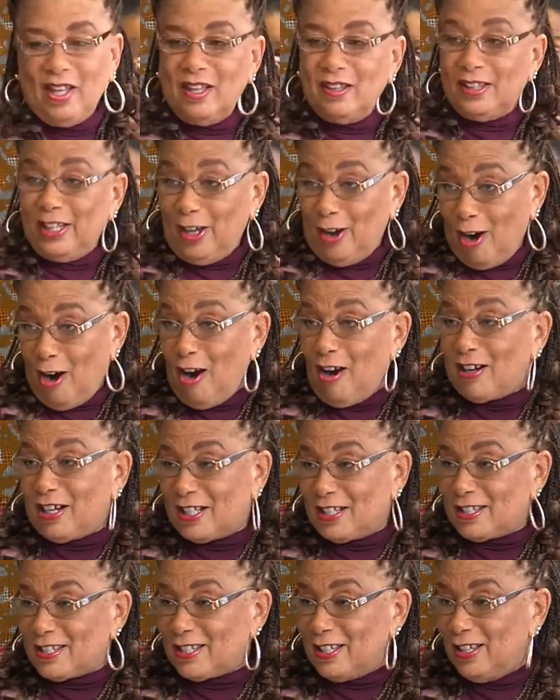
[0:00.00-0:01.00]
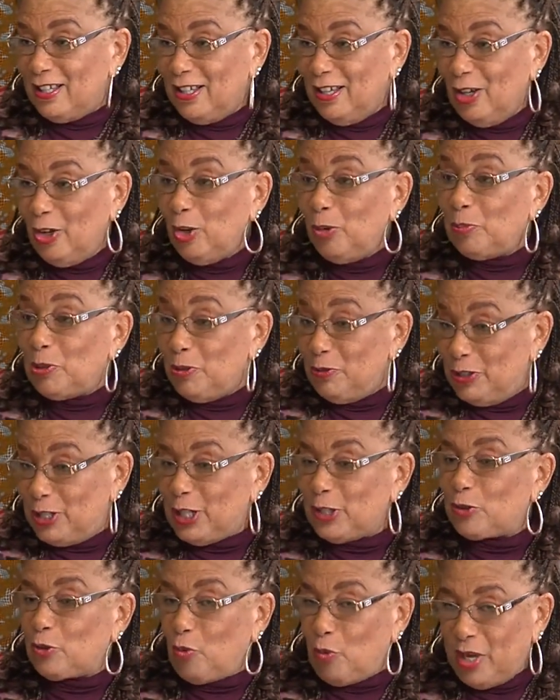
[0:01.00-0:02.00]
the artists whom you
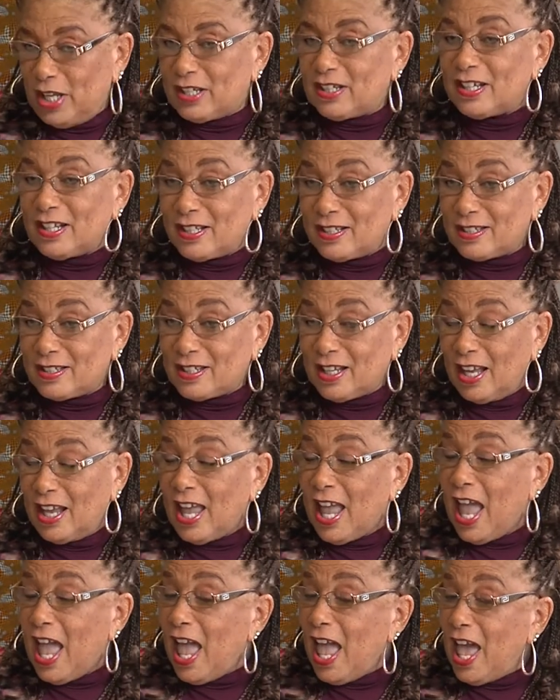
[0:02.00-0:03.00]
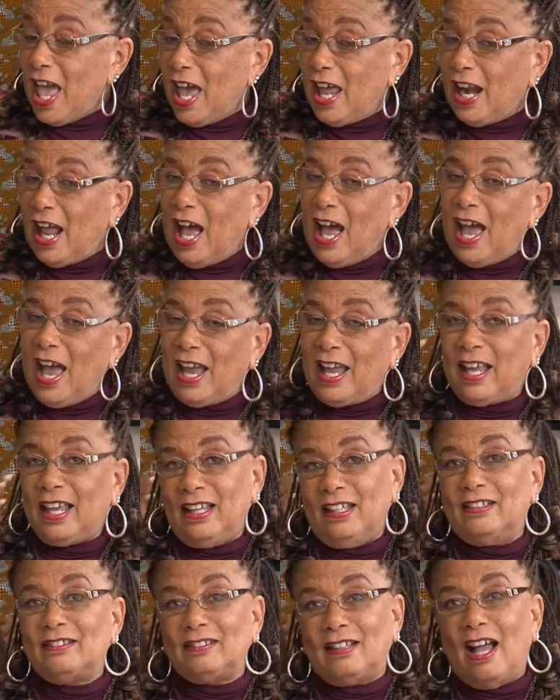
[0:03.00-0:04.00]
just witnessed. And I
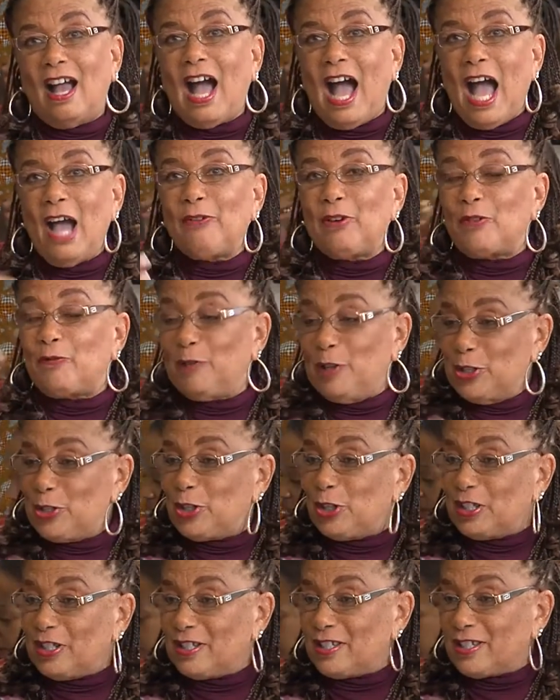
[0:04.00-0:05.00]
would venture to